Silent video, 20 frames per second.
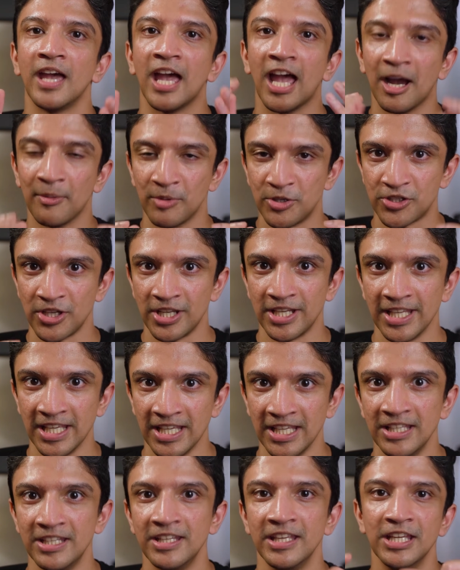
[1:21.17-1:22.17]
how much I
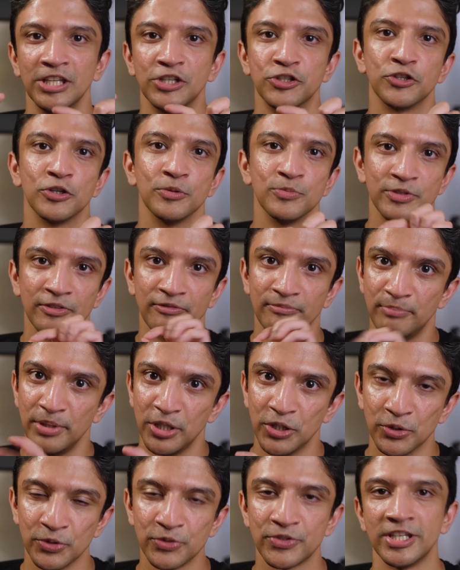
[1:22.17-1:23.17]
need in terms of
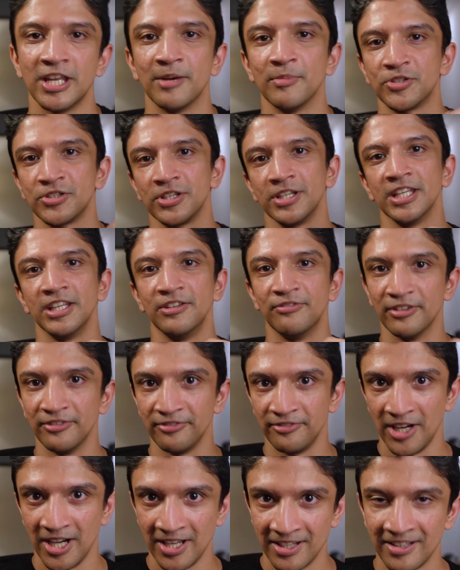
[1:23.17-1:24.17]
bills and how much I need for
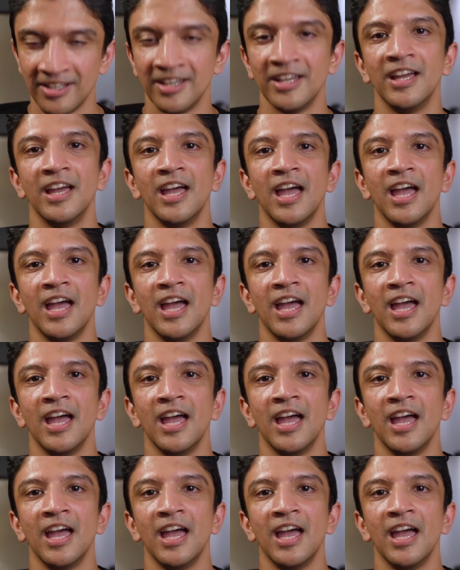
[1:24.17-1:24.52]
fun.